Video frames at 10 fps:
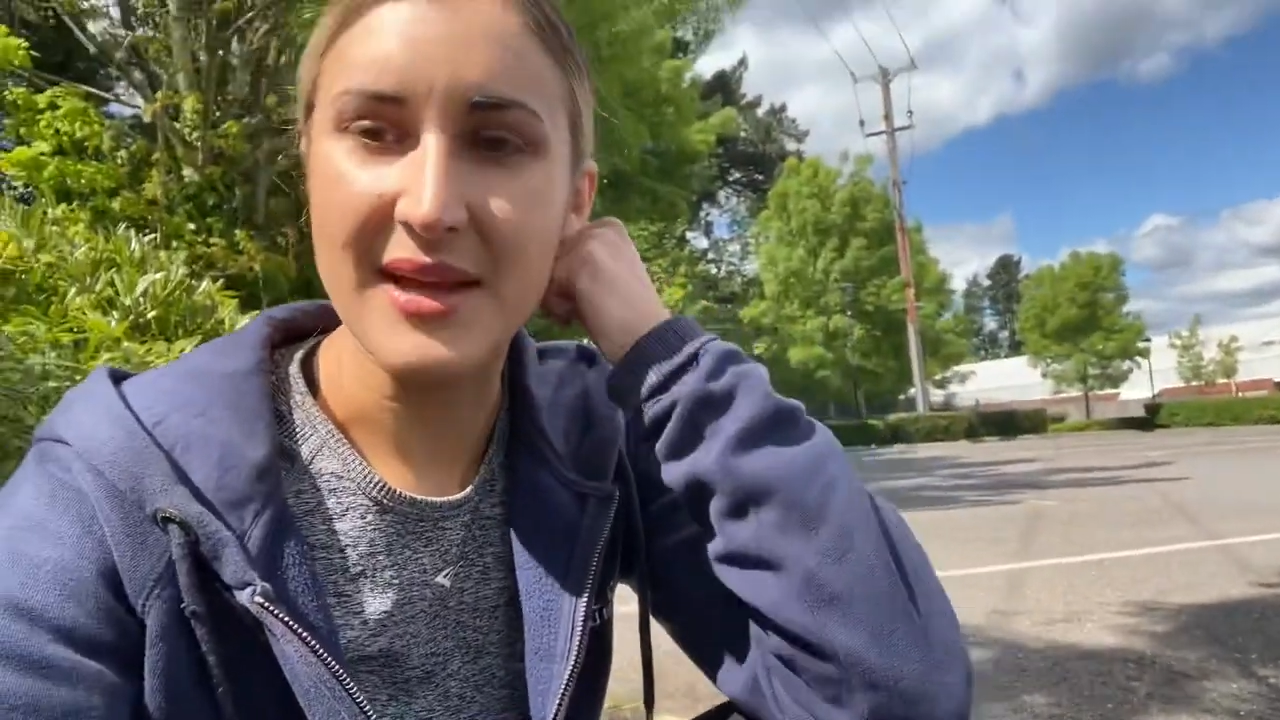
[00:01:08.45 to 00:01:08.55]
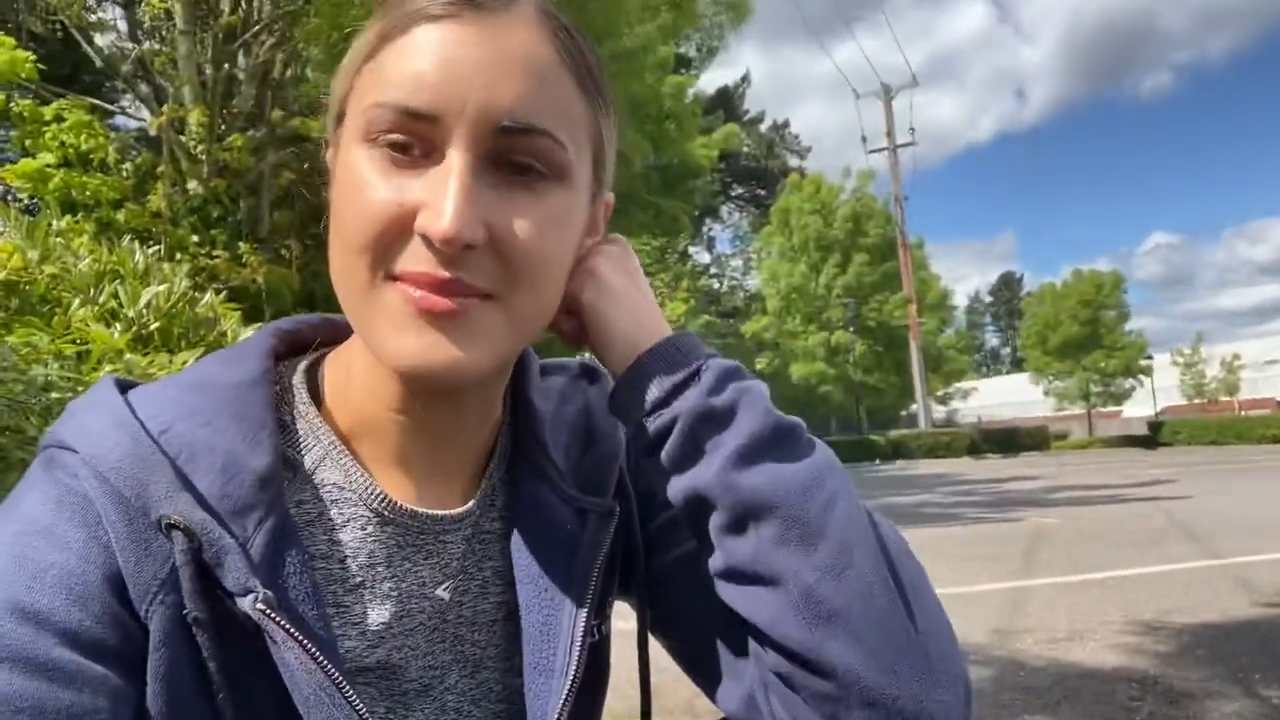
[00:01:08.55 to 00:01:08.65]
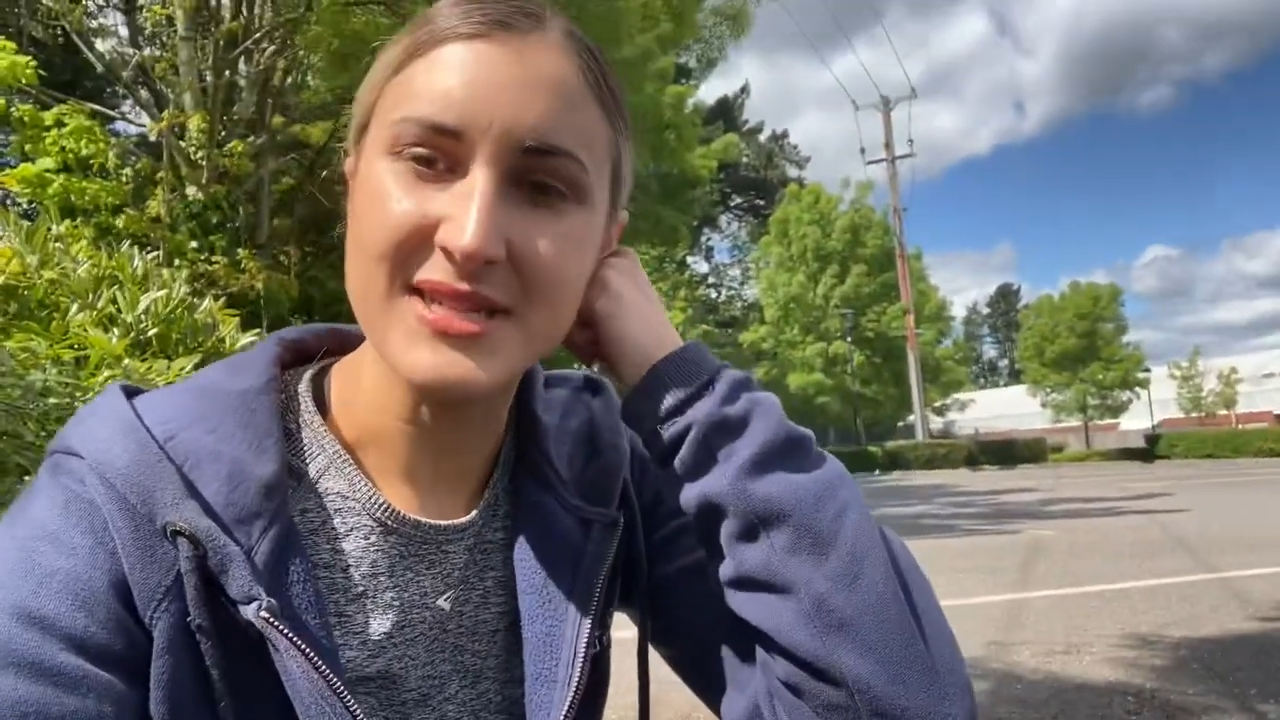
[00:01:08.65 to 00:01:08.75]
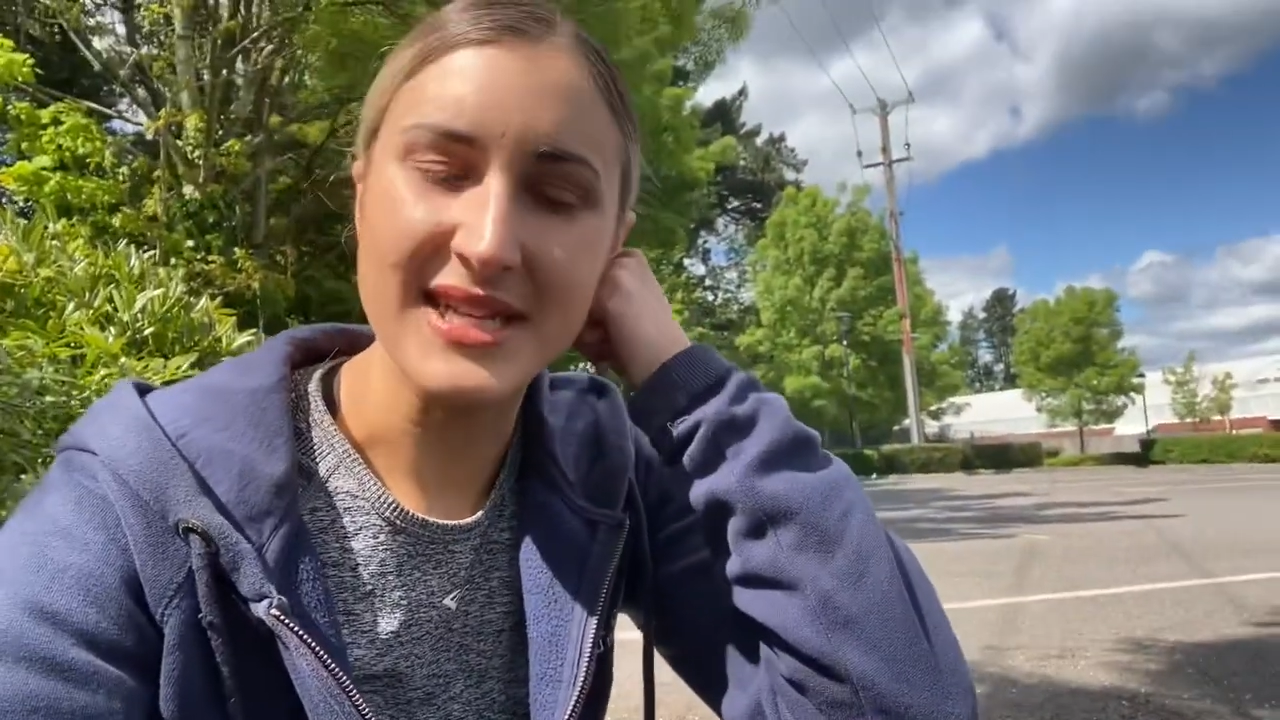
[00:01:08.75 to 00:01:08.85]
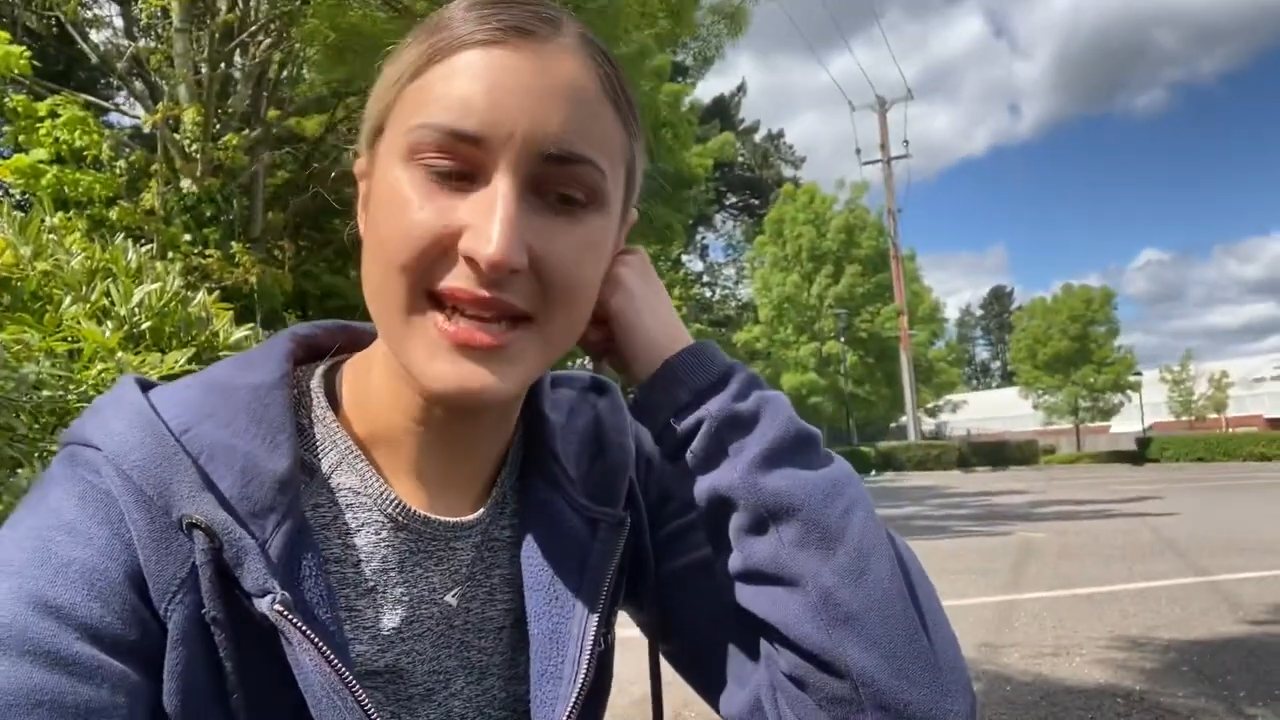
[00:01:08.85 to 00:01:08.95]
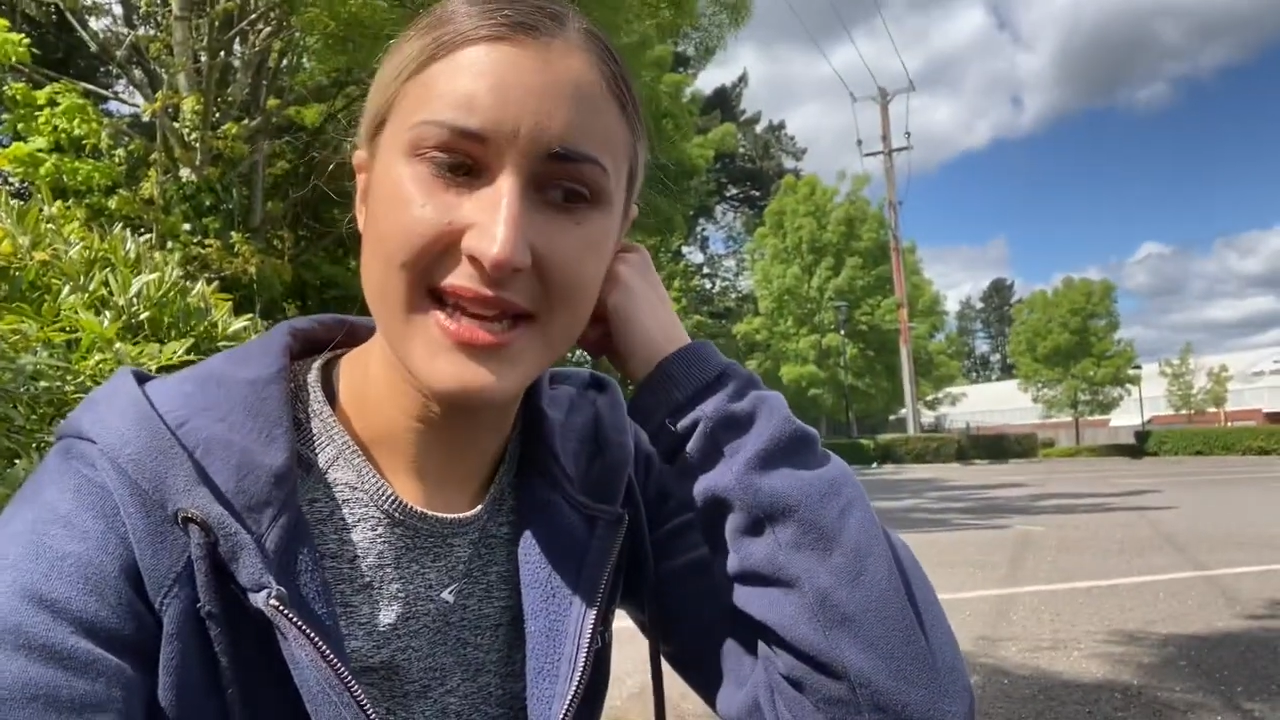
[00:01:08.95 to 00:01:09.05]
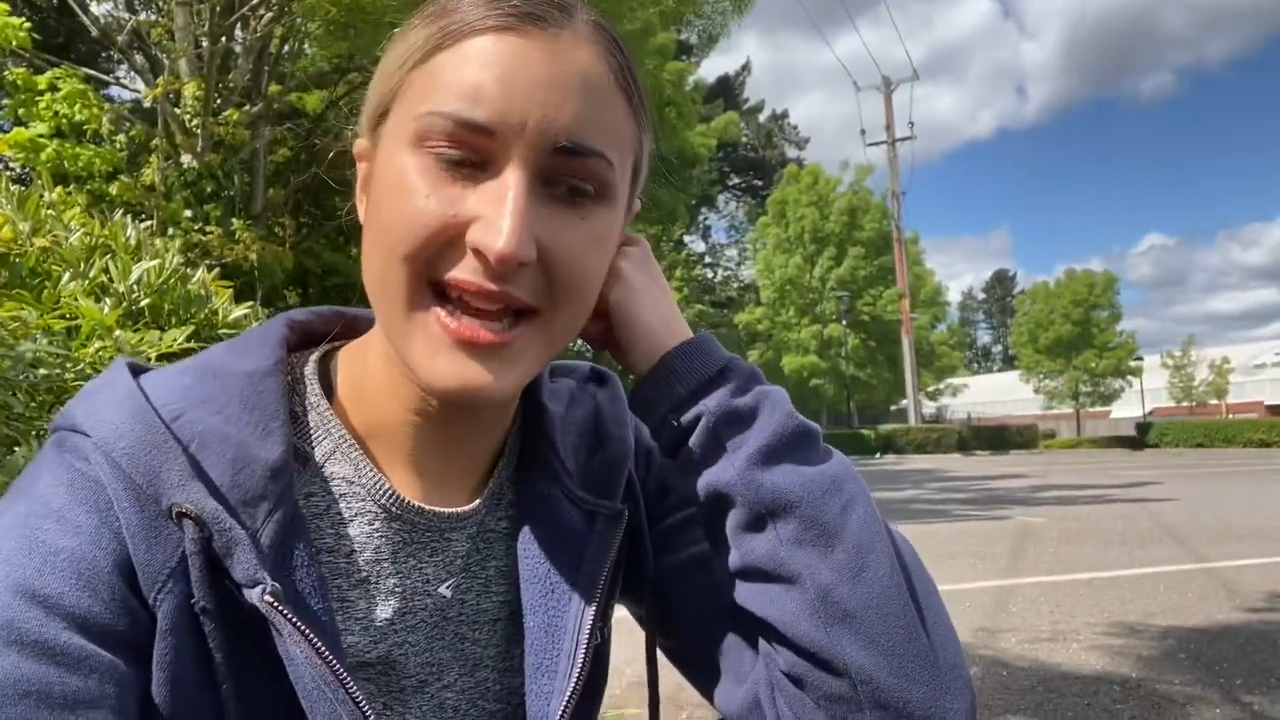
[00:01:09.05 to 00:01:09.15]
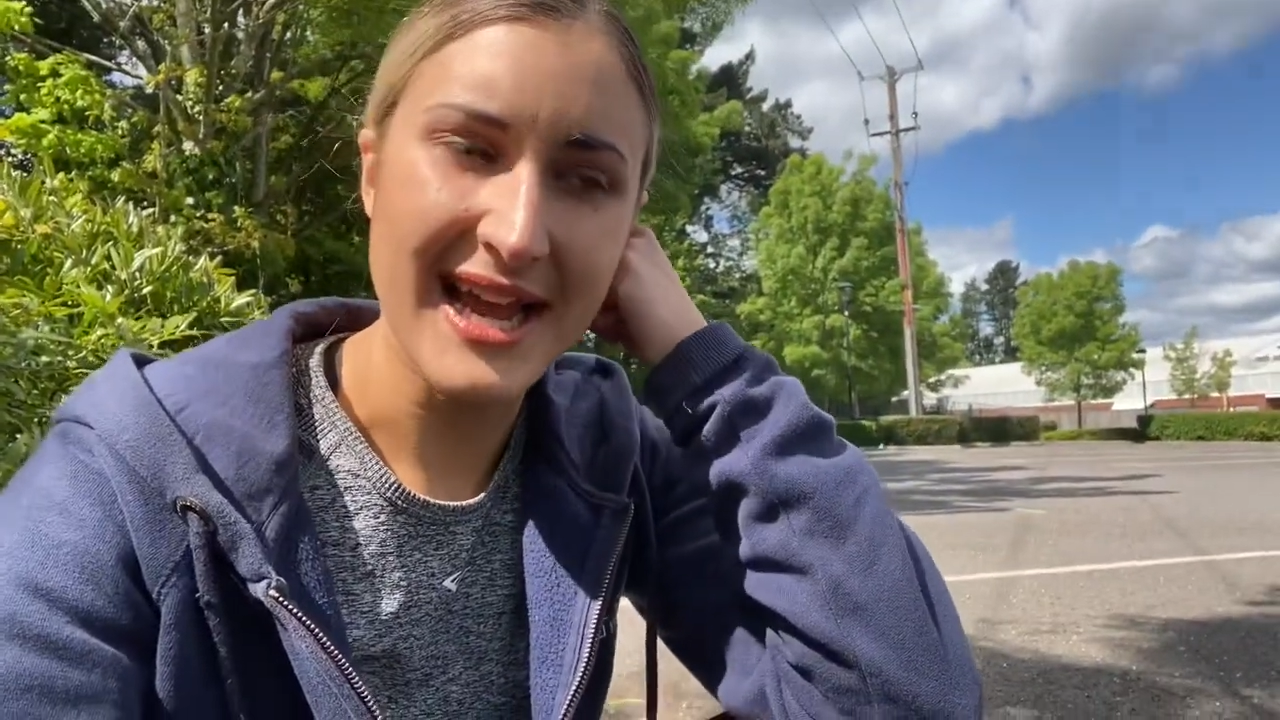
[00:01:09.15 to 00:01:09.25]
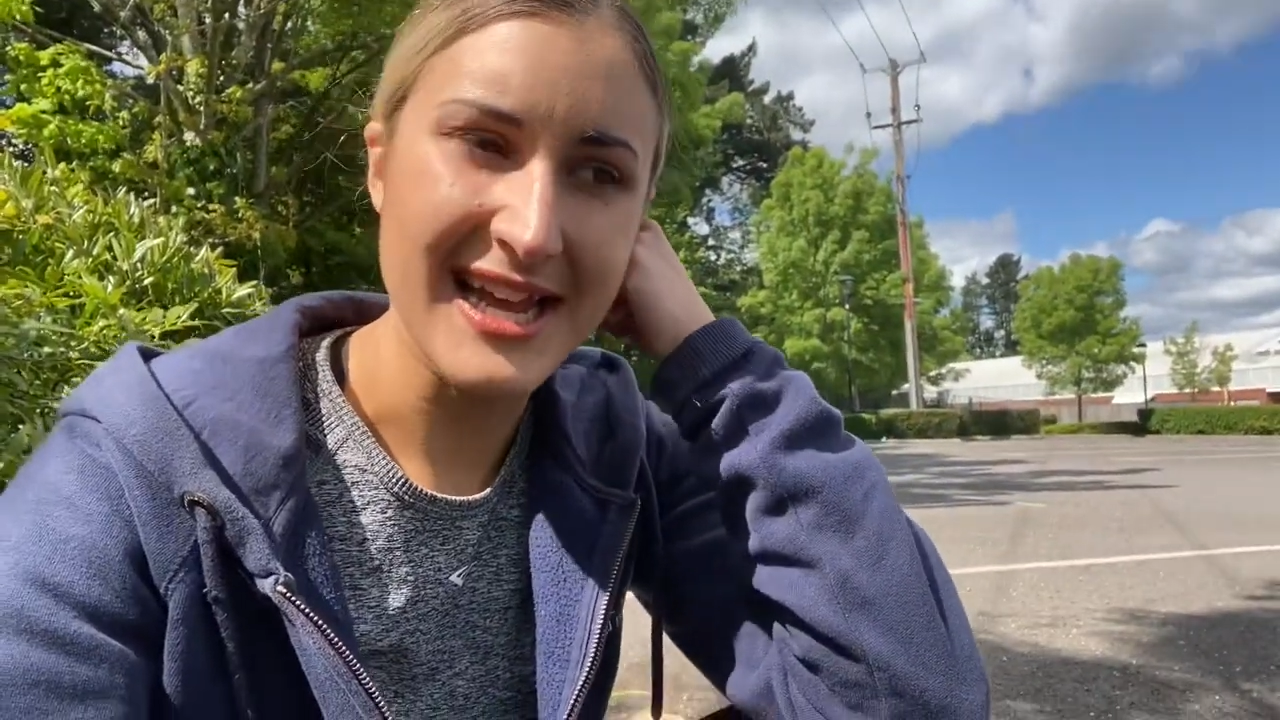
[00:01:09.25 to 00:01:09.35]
empty.